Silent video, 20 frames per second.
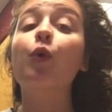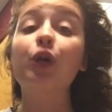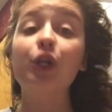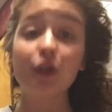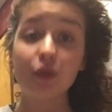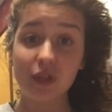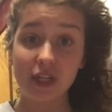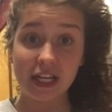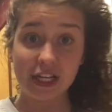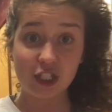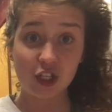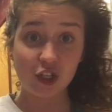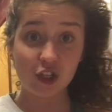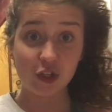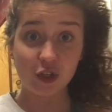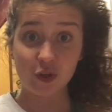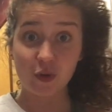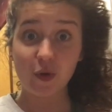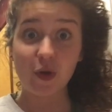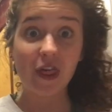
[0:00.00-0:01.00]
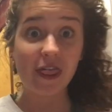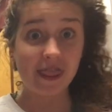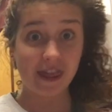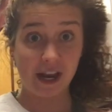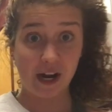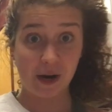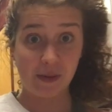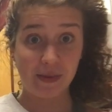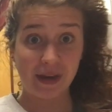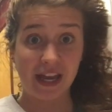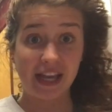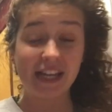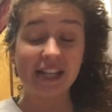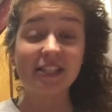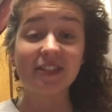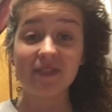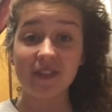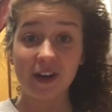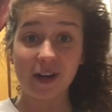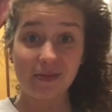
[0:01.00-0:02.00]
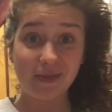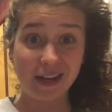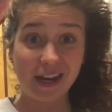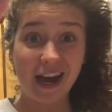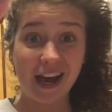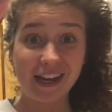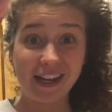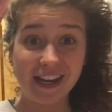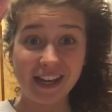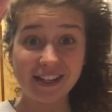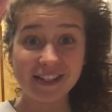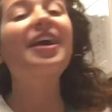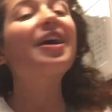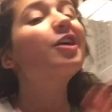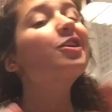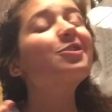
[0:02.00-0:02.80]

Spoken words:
you need to do therapy and it's very monotonous.